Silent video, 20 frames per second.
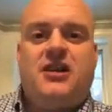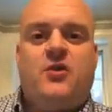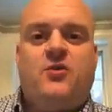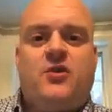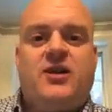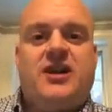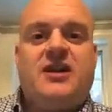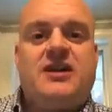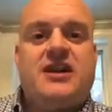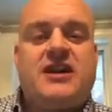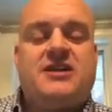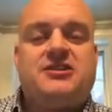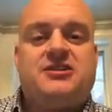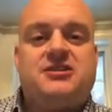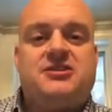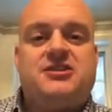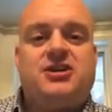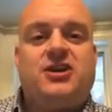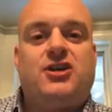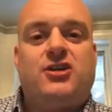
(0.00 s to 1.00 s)

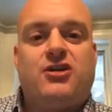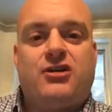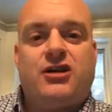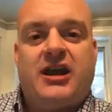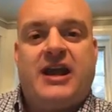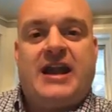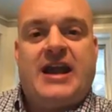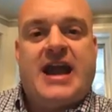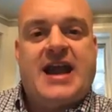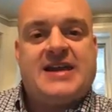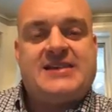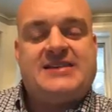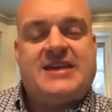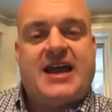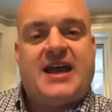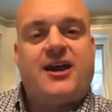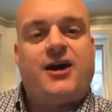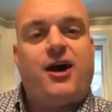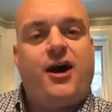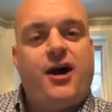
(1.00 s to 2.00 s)
connection to green, has
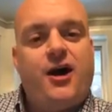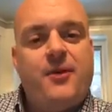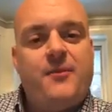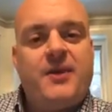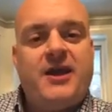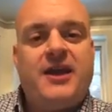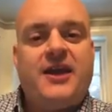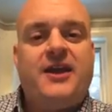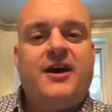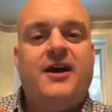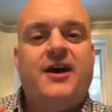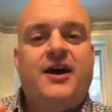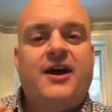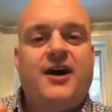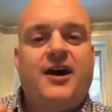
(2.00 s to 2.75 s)
that calming